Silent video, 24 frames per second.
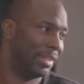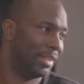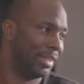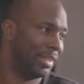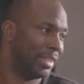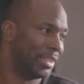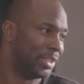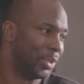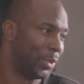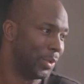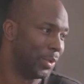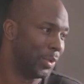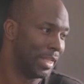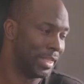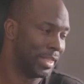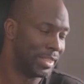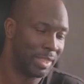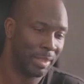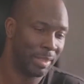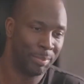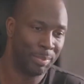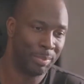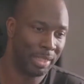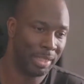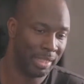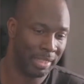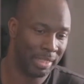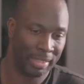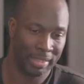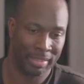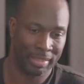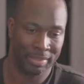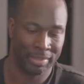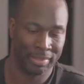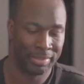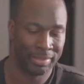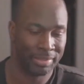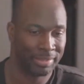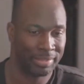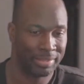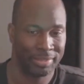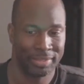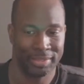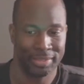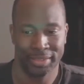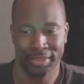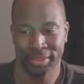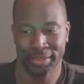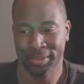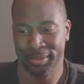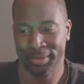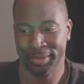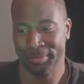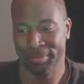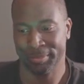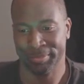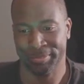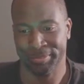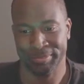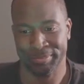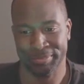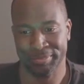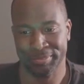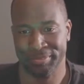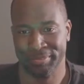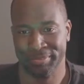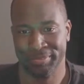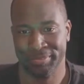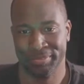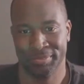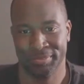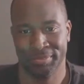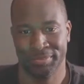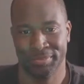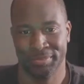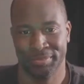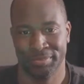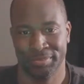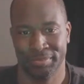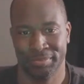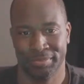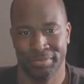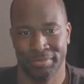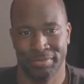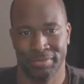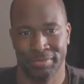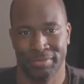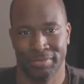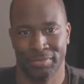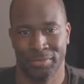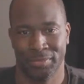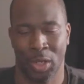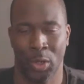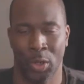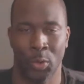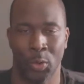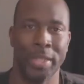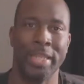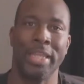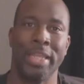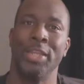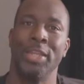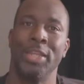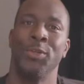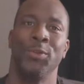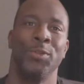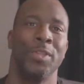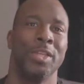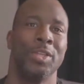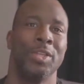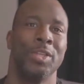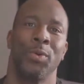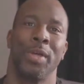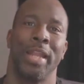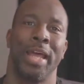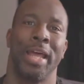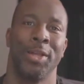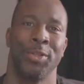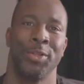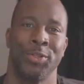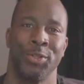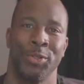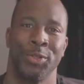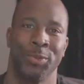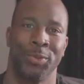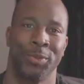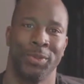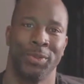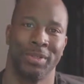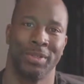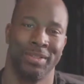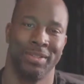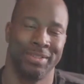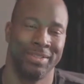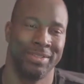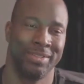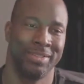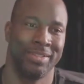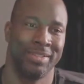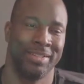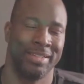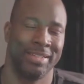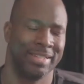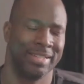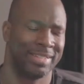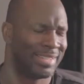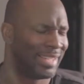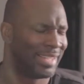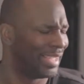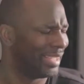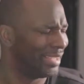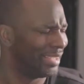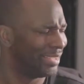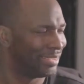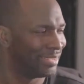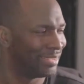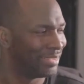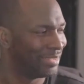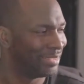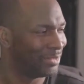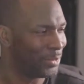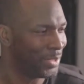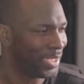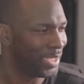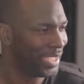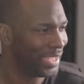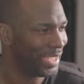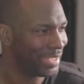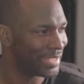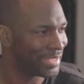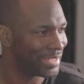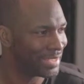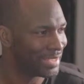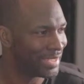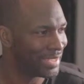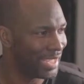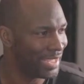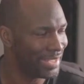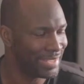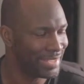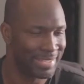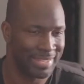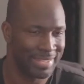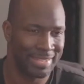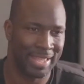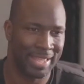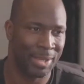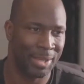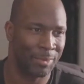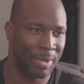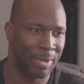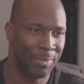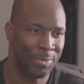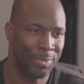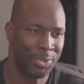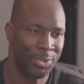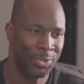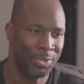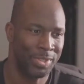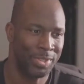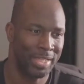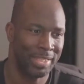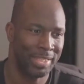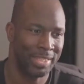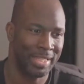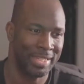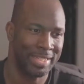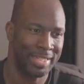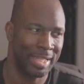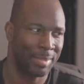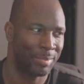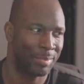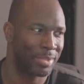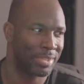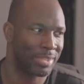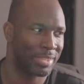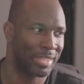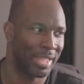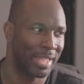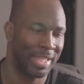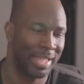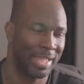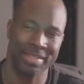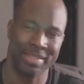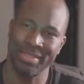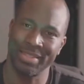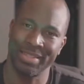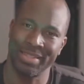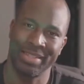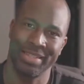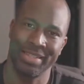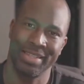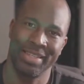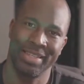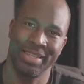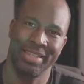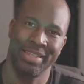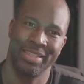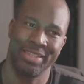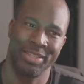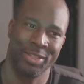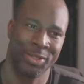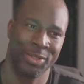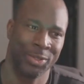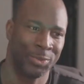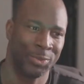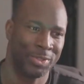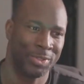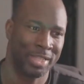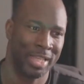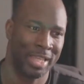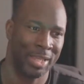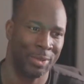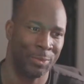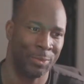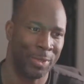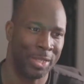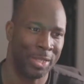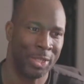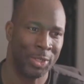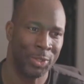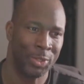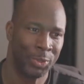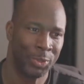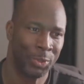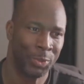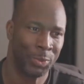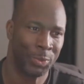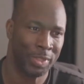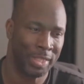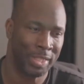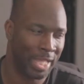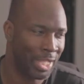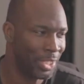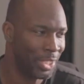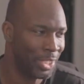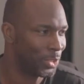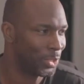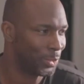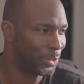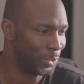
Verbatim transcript: So it ends up being, um, oh, we can do this without you. And it's like, what kind of stance is that? Why would you take that type of stance? You don't say we could do it without you.